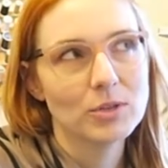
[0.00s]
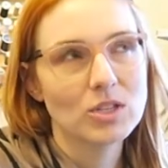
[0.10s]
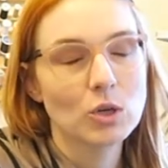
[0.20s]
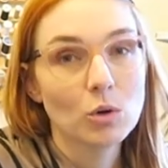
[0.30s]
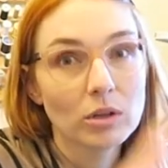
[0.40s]

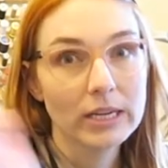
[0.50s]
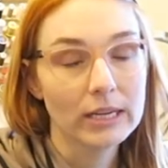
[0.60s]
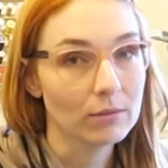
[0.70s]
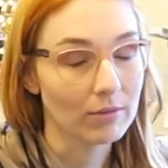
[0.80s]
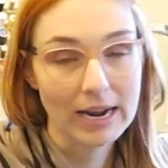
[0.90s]
just
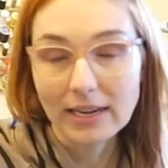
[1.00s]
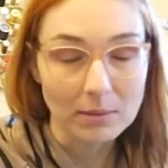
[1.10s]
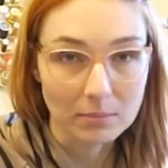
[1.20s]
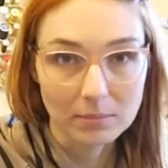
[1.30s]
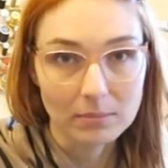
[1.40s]
totally
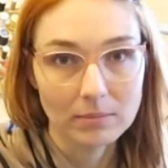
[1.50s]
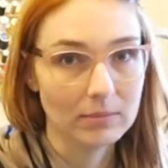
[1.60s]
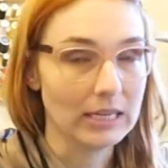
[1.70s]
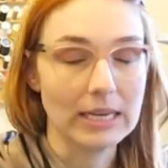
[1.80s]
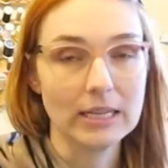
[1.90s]

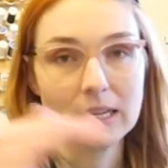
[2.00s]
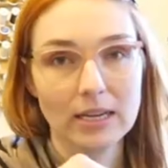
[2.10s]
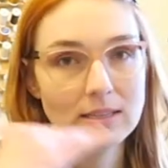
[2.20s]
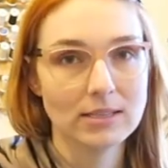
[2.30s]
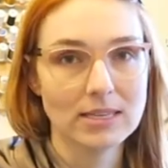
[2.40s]
randomly,
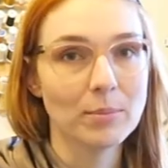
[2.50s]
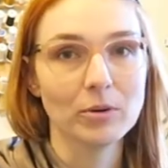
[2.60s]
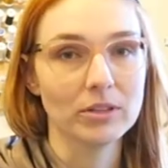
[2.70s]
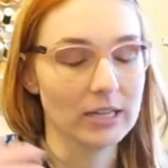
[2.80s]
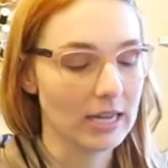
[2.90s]
like
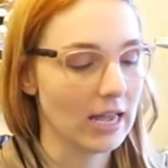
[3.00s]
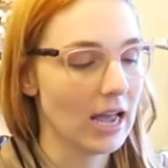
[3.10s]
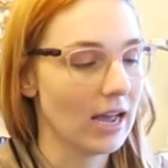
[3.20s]
separately,